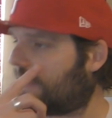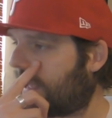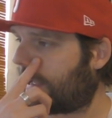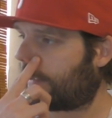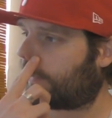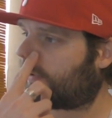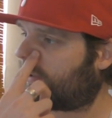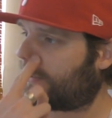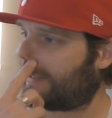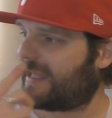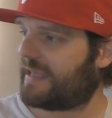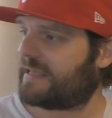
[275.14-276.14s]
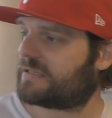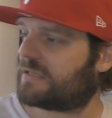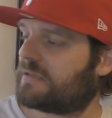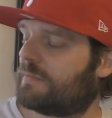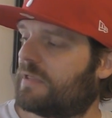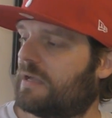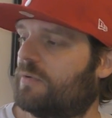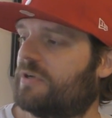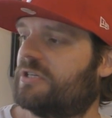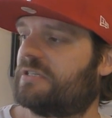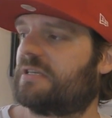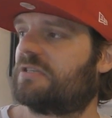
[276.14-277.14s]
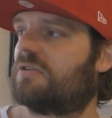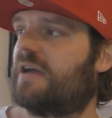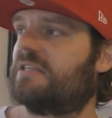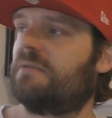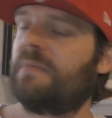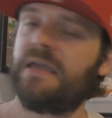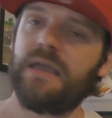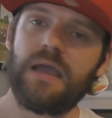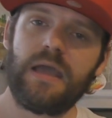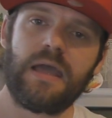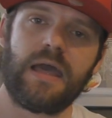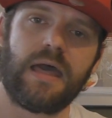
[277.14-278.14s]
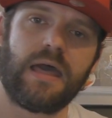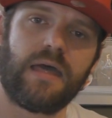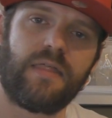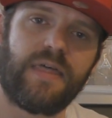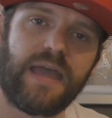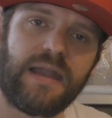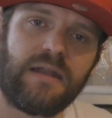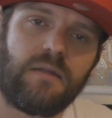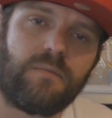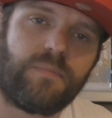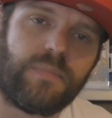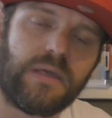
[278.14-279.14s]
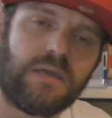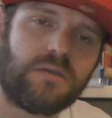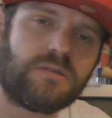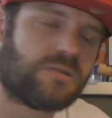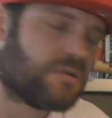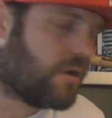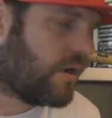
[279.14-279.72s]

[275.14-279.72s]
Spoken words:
that is something which is exciting me. Then, because